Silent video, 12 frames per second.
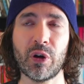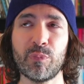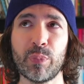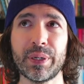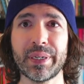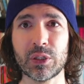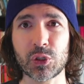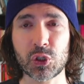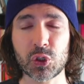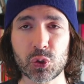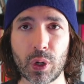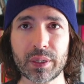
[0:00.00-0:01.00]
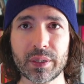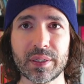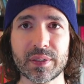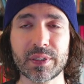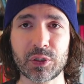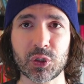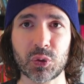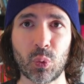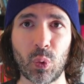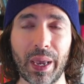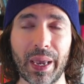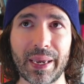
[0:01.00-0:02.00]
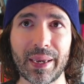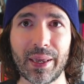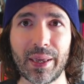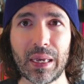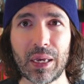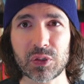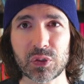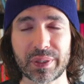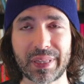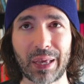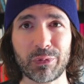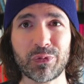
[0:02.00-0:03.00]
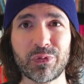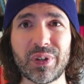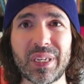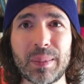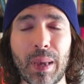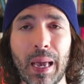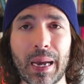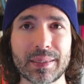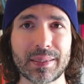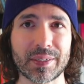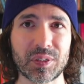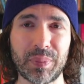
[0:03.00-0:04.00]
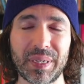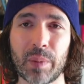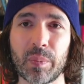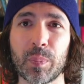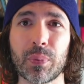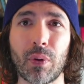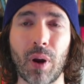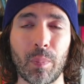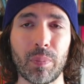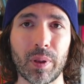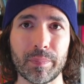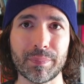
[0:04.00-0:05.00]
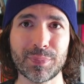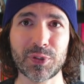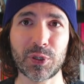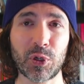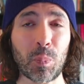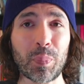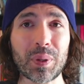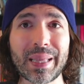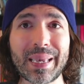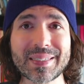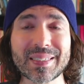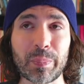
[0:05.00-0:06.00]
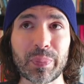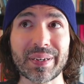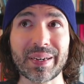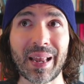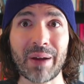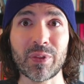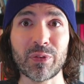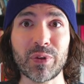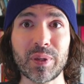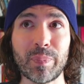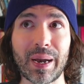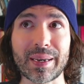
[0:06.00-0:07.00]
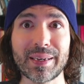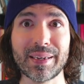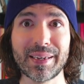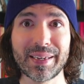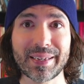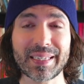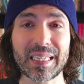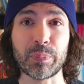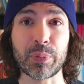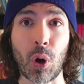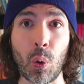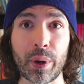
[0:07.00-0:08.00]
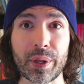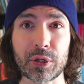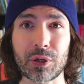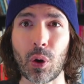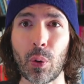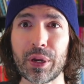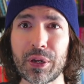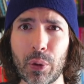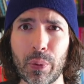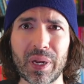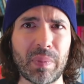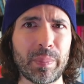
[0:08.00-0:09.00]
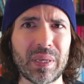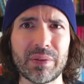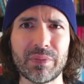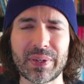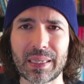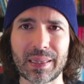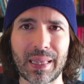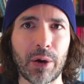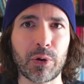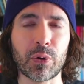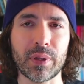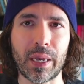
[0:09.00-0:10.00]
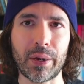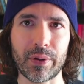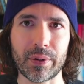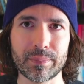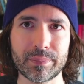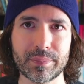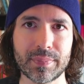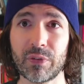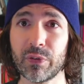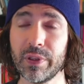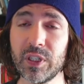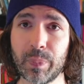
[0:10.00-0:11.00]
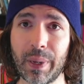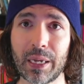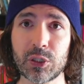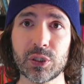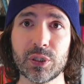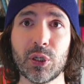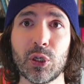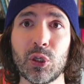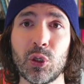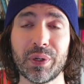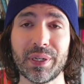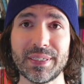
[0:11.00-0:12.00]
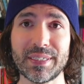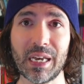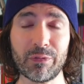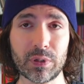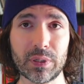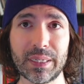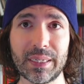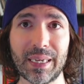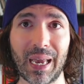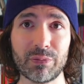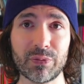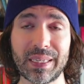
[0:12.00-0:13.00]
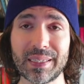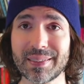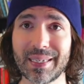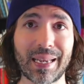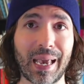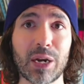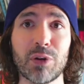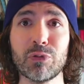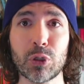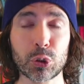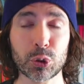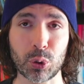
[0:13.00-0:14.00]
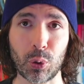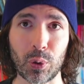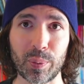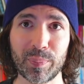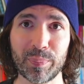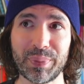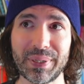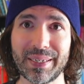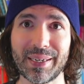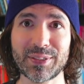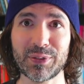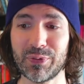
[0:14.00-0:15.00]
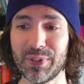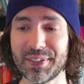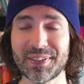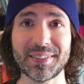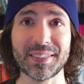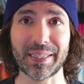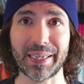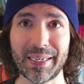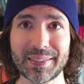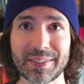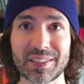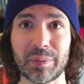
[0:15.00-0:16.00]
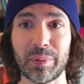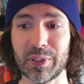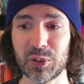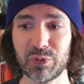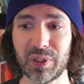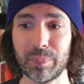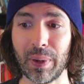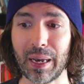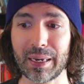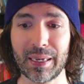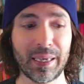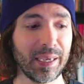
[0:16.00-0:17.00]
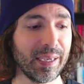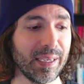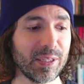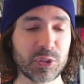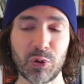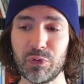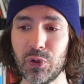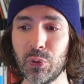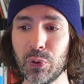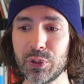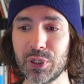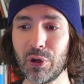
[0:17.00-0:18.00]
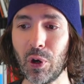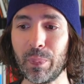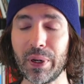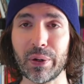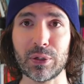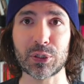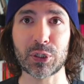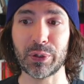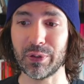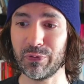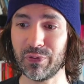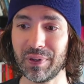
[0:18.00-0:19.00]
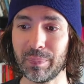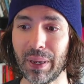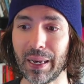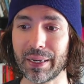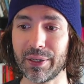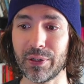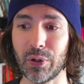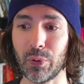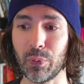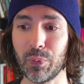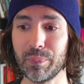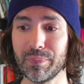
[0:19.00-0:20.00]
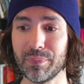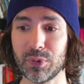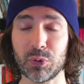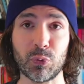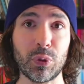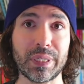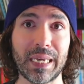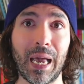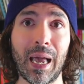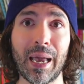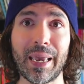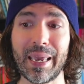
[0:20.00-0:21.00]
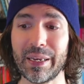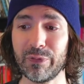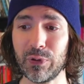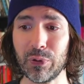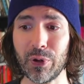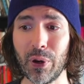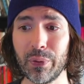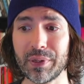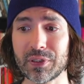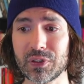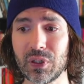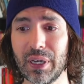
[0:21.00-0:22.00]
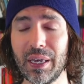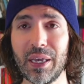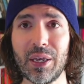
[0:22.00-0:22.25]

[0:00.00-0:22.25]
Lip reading: you have been constructed in such a way so that feedback doesn't become a problem. So you don't play something and have the feedback keep going and going and going and maybe even get louder and louder. But for this patch, you can definitely have things get out of control because of this delay system and this feedback. So if you were to go up here and turn the feedback, really high, and if you notice